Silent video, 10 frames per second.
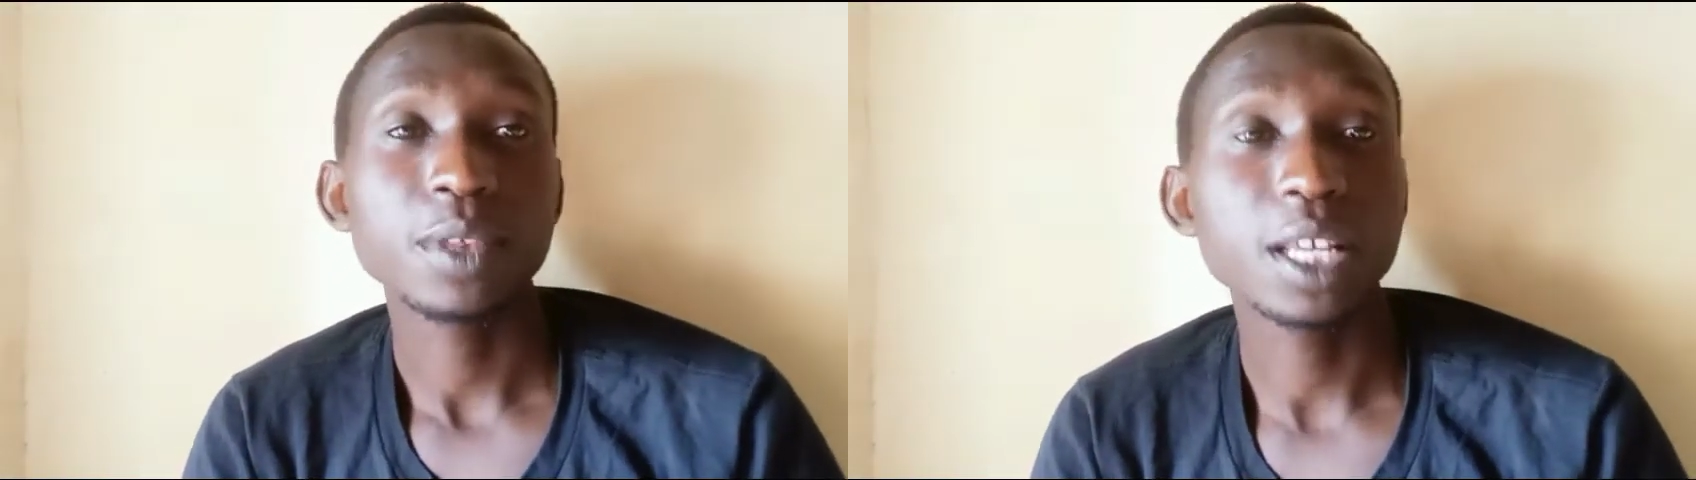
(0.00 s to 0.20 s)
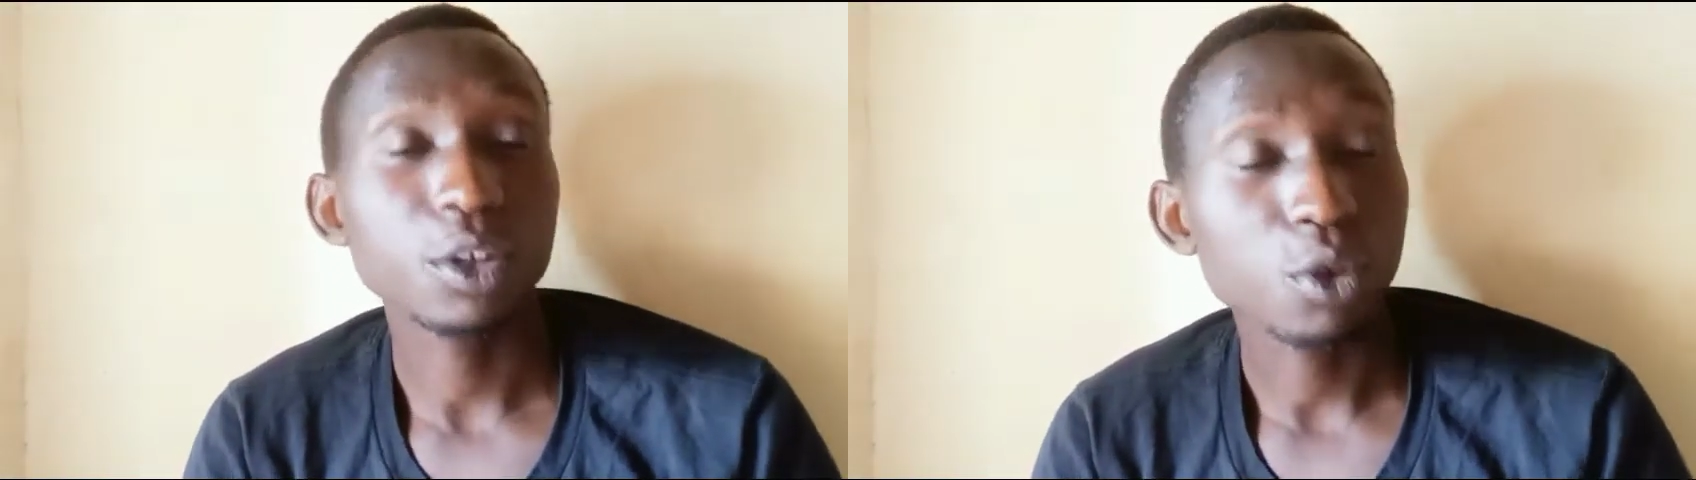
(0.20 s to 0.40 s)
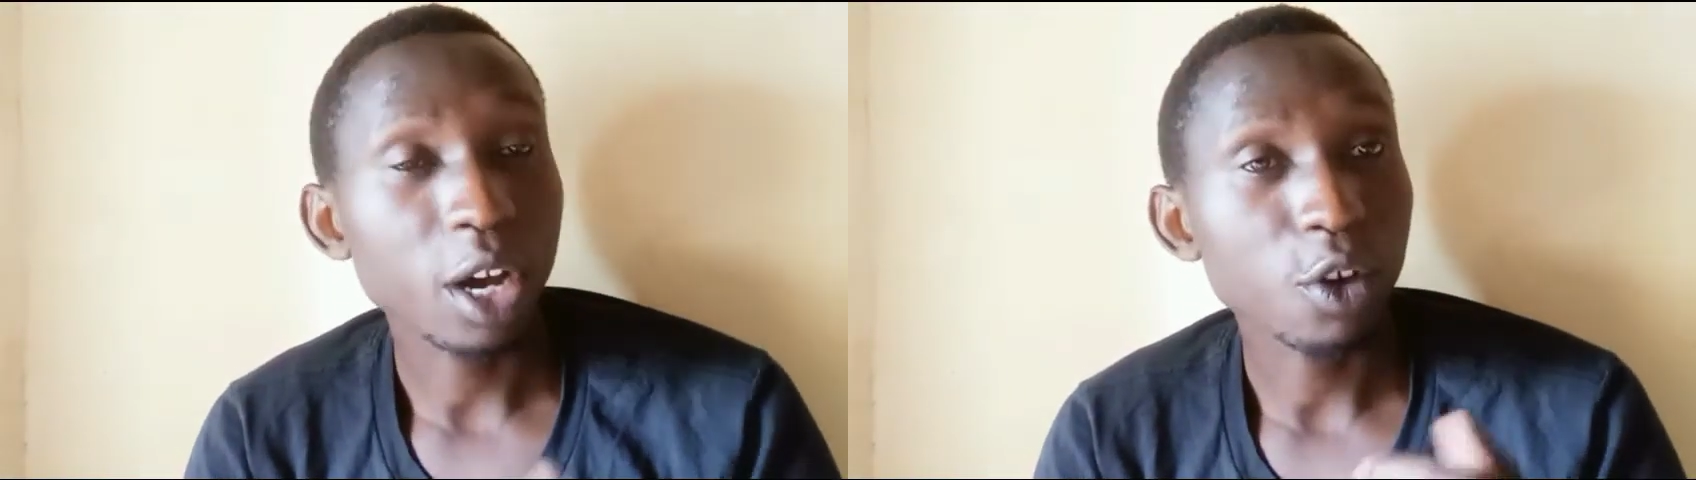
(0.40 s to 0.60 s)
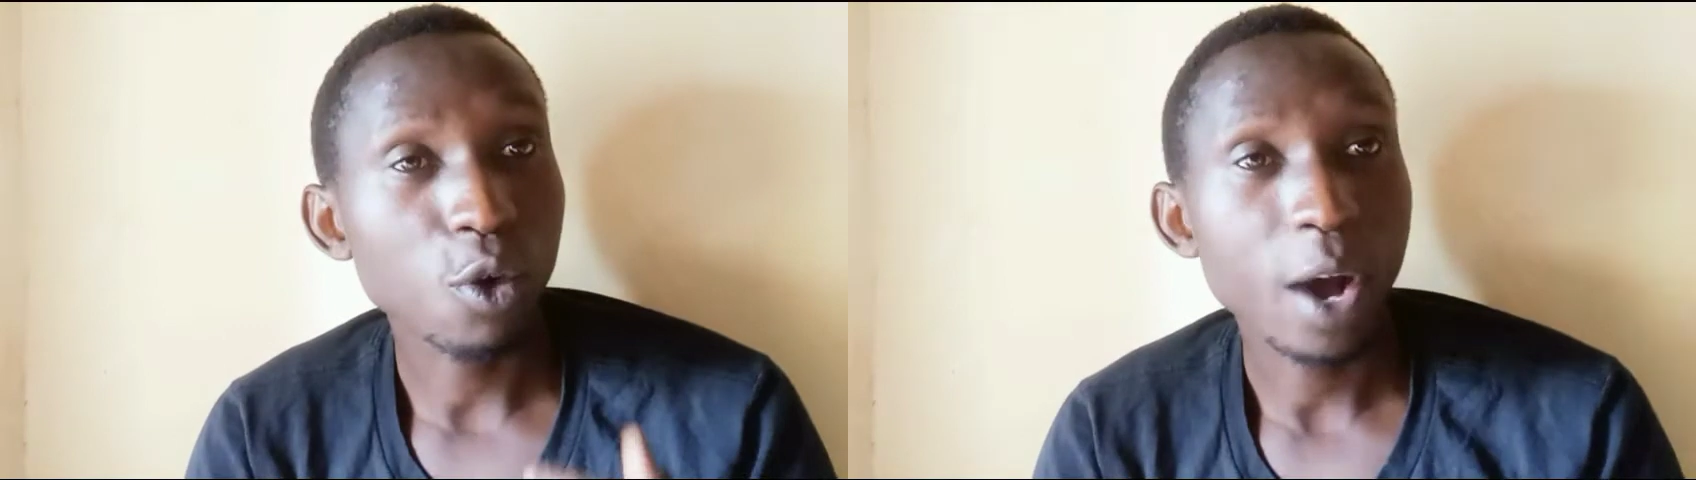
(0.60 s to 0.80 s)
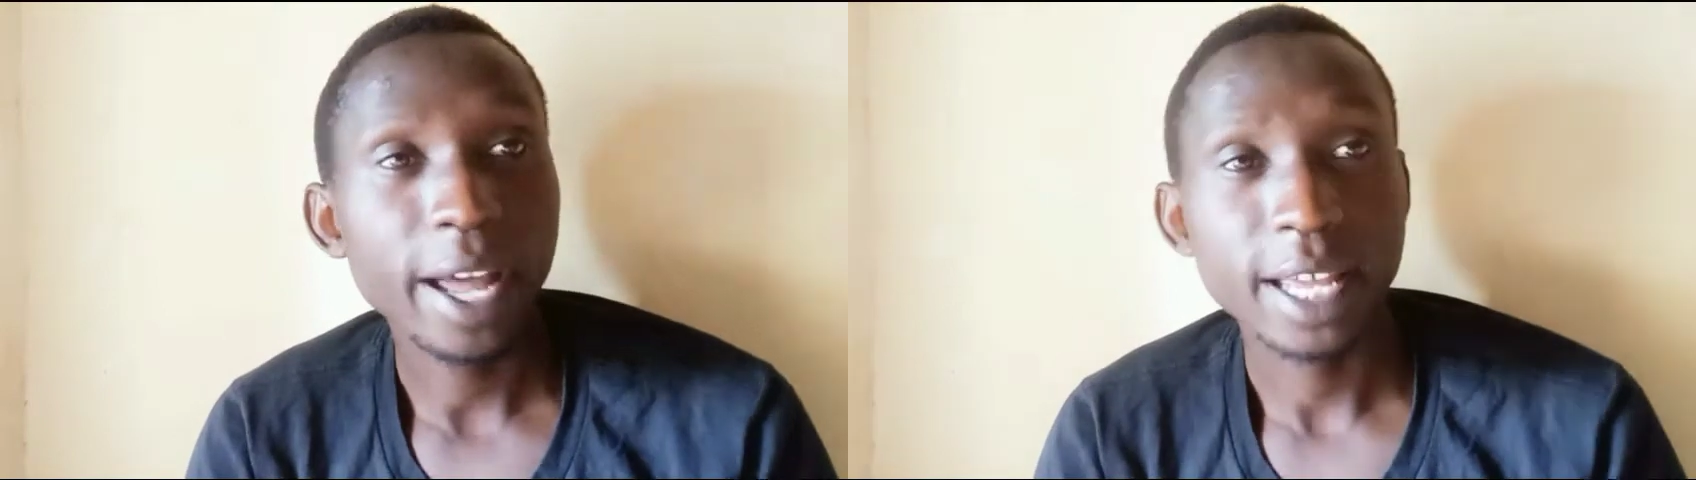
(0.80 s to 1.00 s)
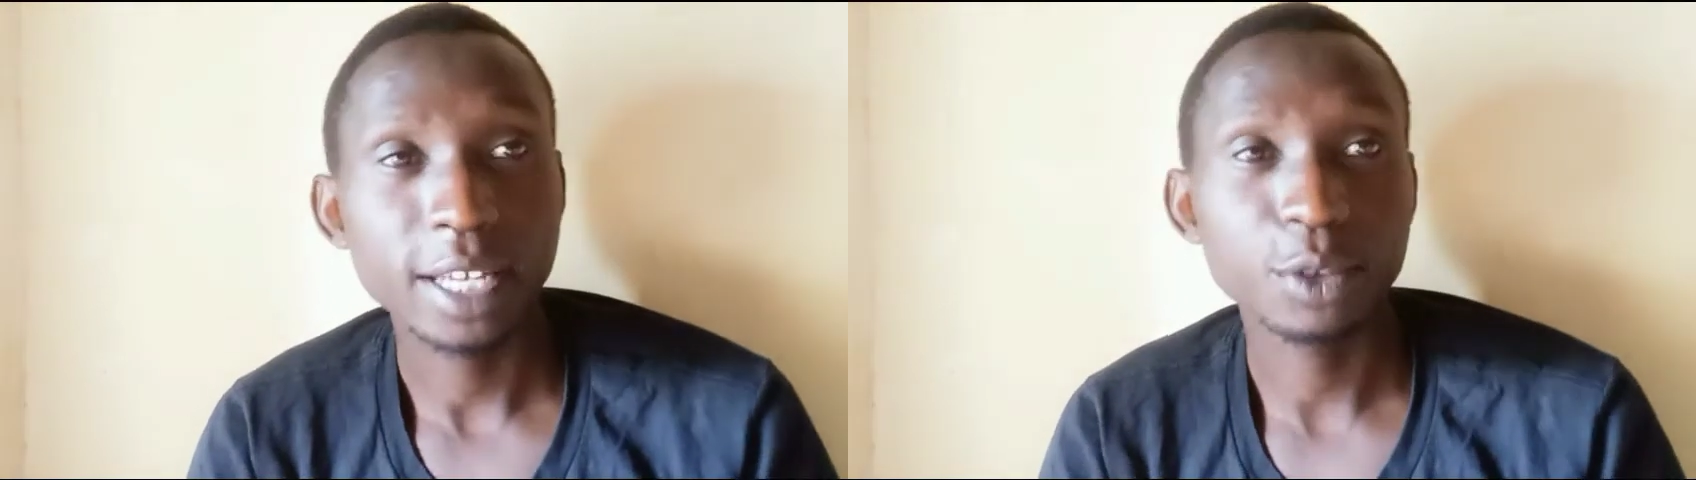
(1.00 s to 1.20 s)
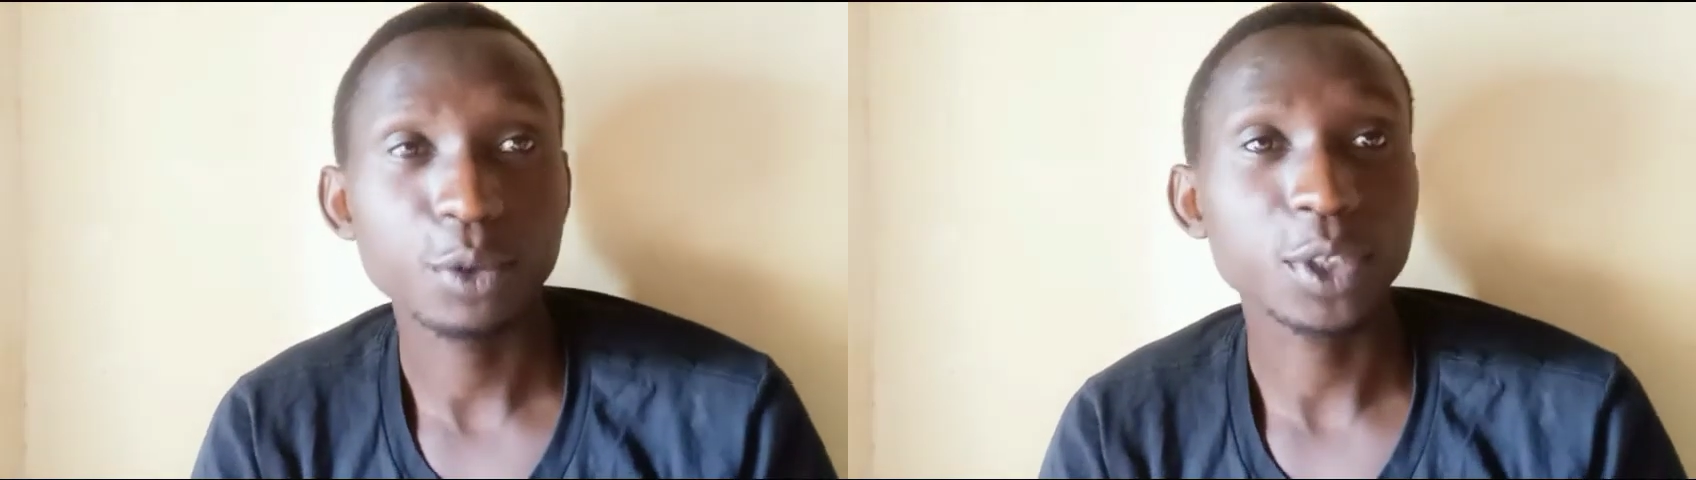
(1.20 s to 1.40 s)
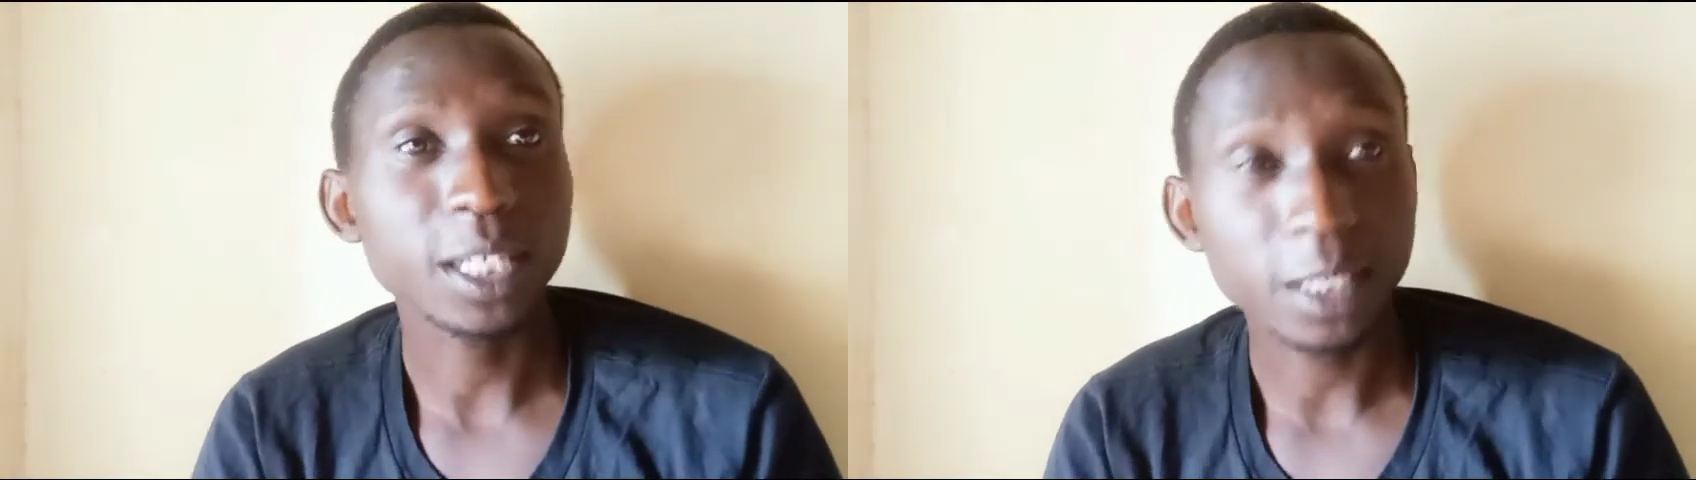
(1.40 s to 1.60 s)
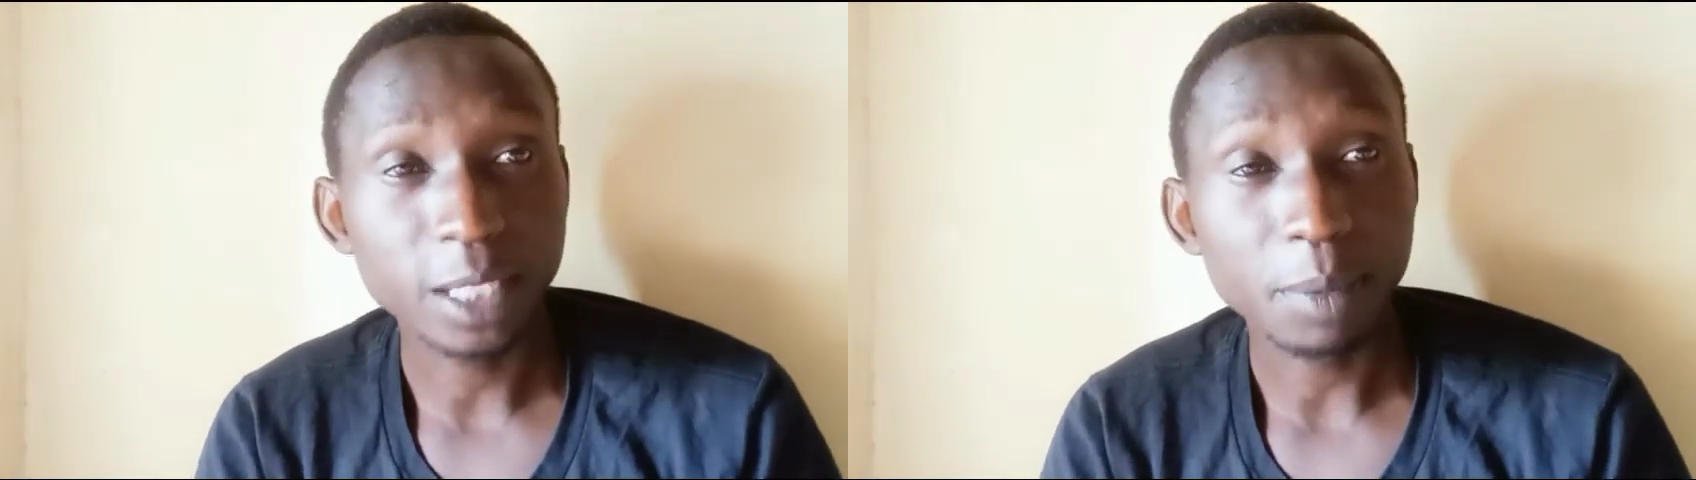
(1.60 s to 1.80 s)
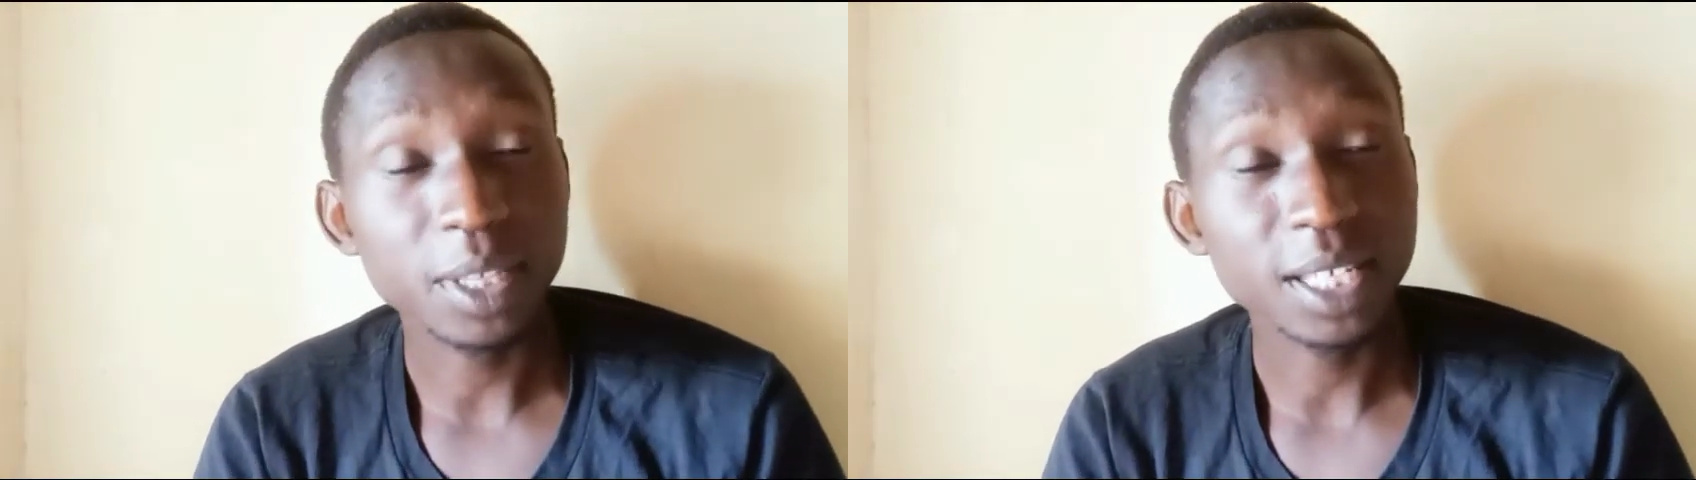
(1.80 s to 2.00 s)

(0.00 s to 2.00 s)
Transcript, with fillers: then you can go ahead to start up